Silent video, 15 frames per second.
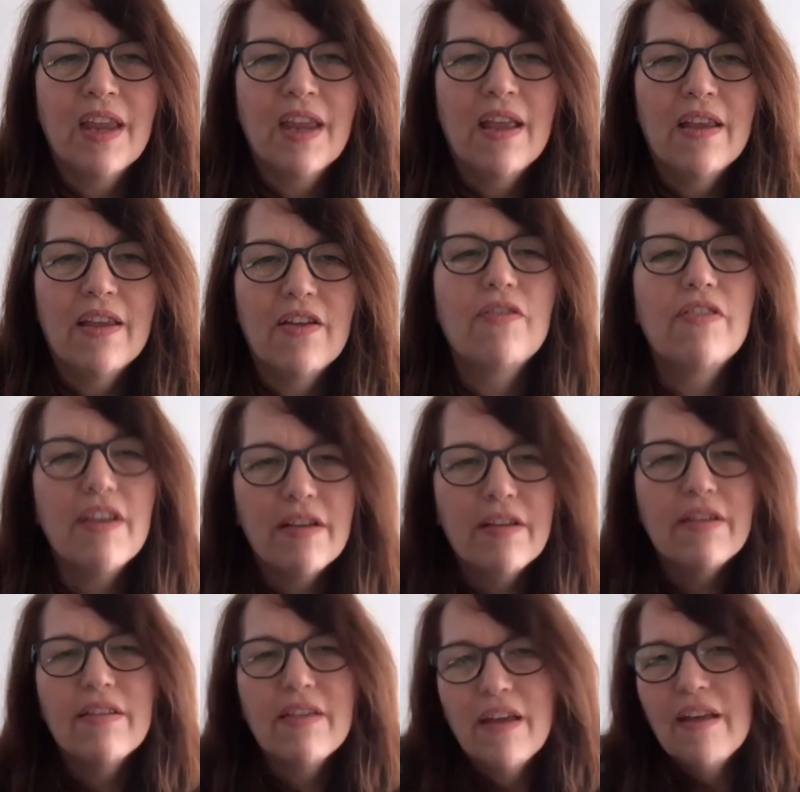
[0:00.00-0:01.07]

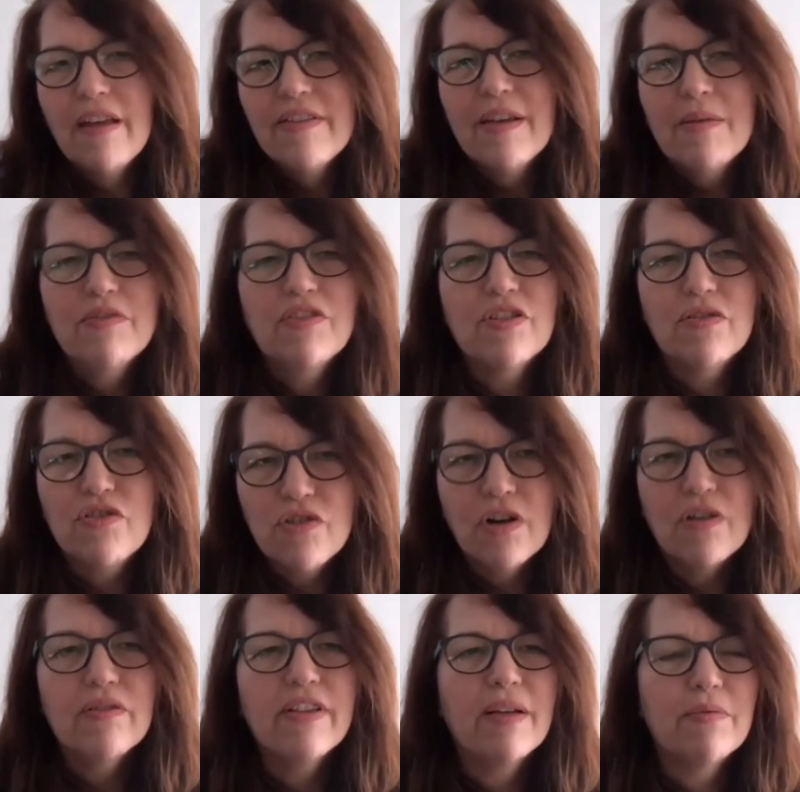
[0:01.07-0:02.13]
there was
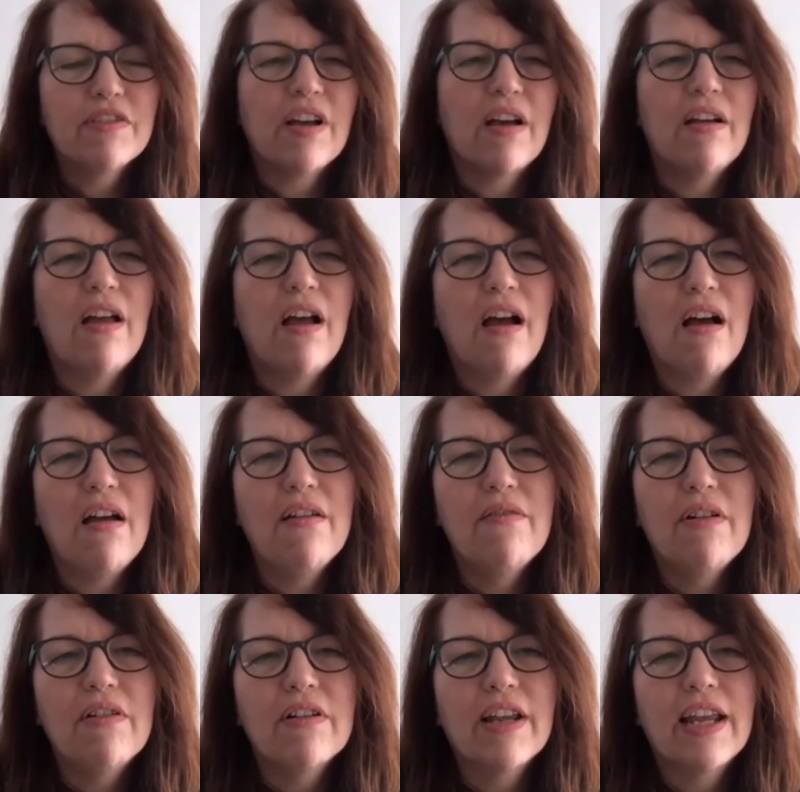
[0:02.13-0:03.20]
control, there was
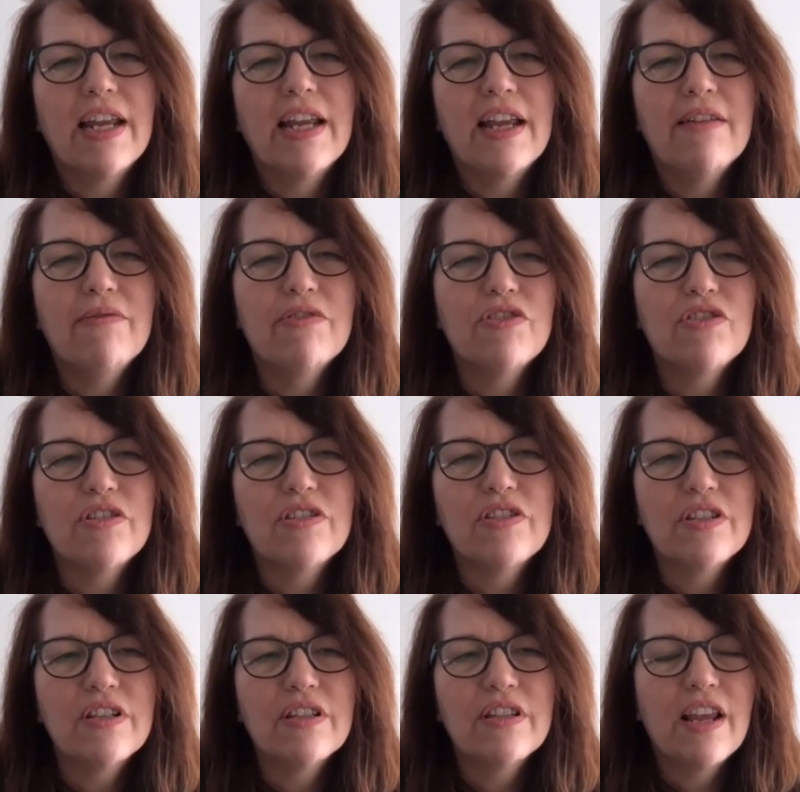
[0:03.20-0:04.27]
hierarchy. It was just
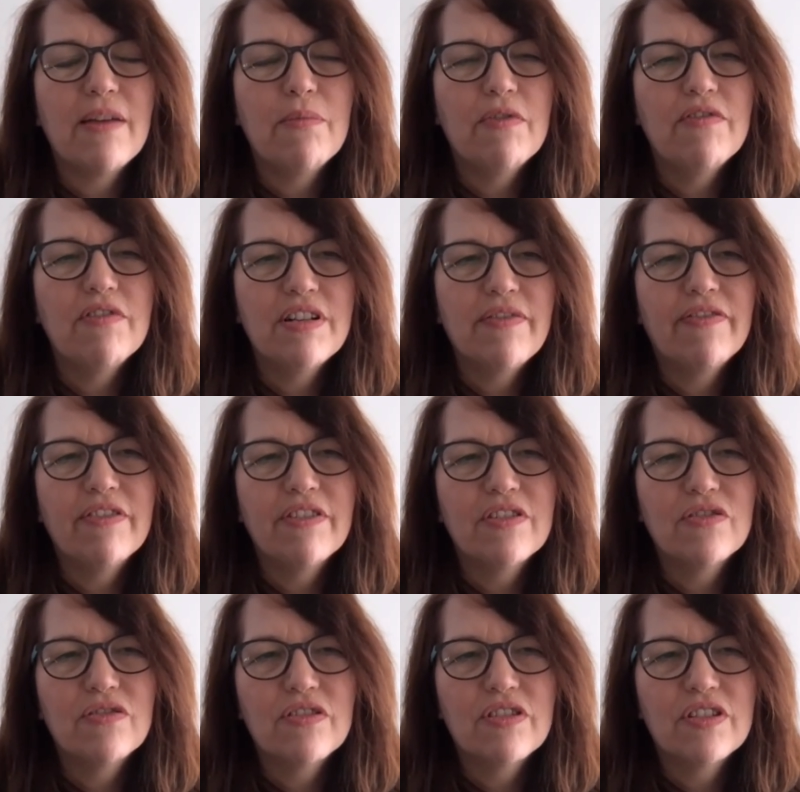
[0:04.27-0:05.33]
that they were a different
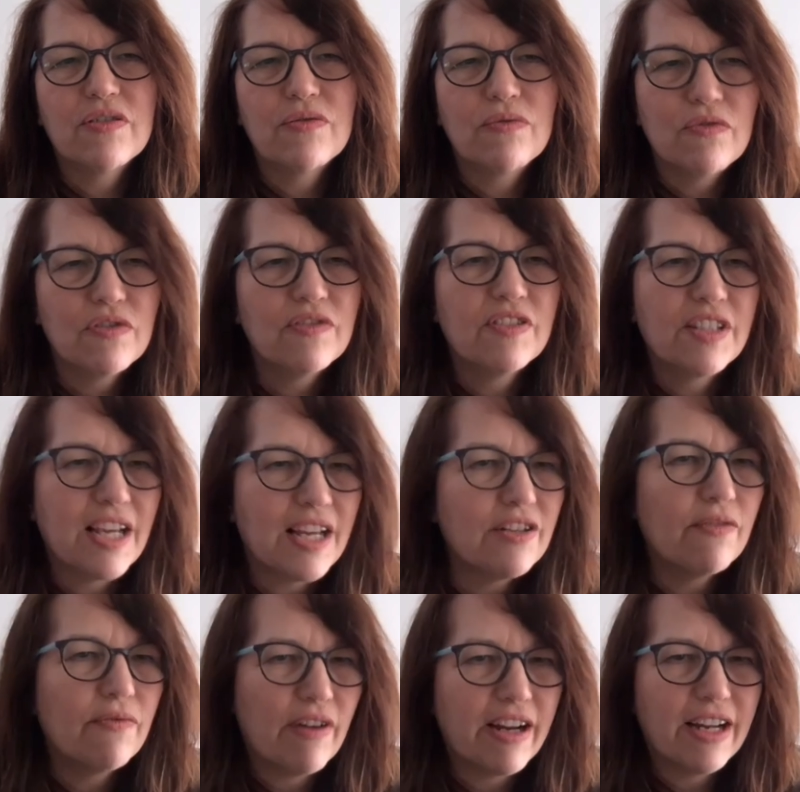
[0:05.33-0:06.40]
sort of set
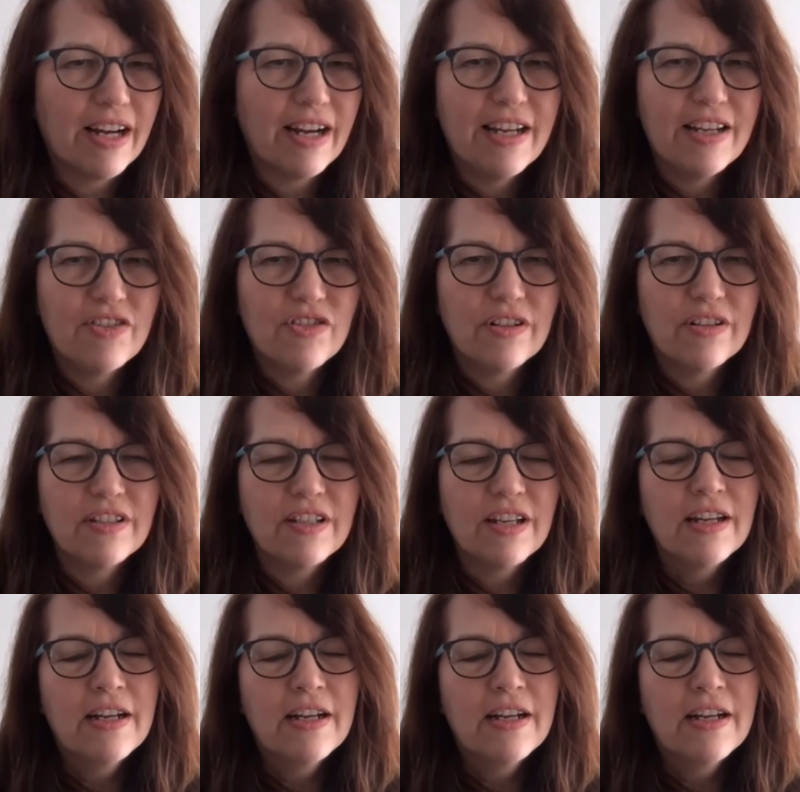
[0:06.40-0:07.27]
of regulations.